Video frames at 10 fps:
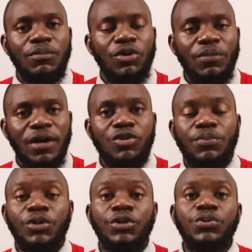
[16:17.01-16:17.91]
the bone marrow to
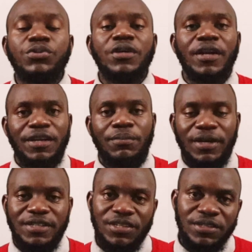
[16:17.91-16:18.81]
produce red
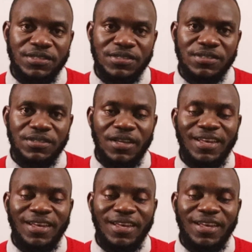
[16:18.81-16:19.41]
blood cells.